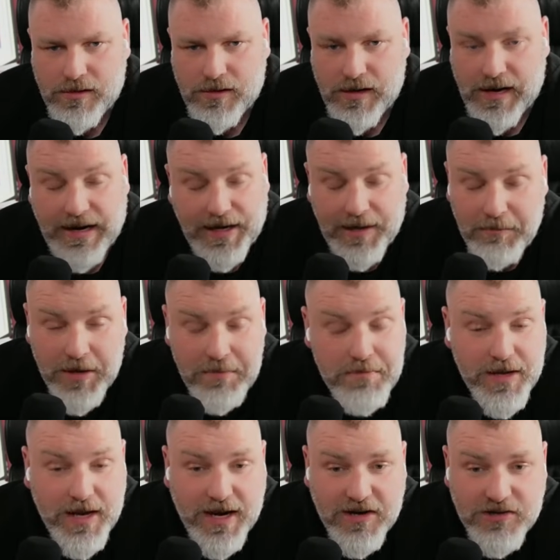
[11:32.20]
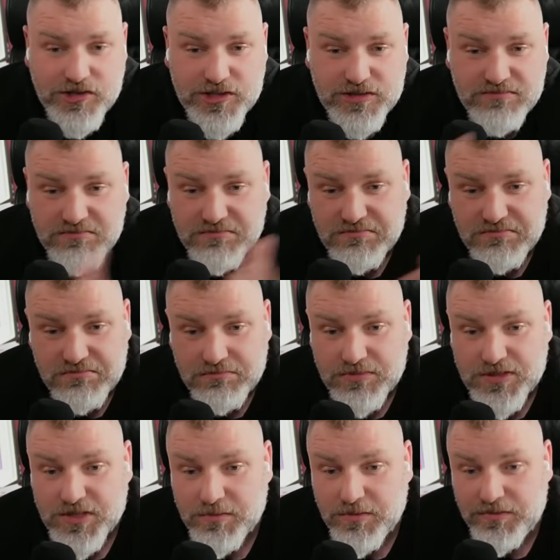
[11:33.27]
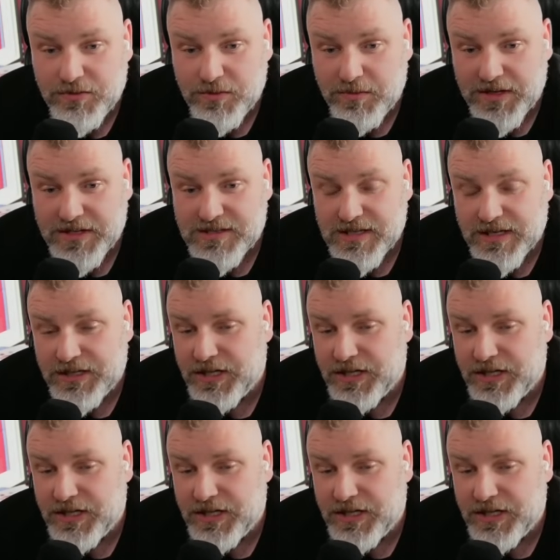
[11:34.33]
And I might be harsh. Some of you might say,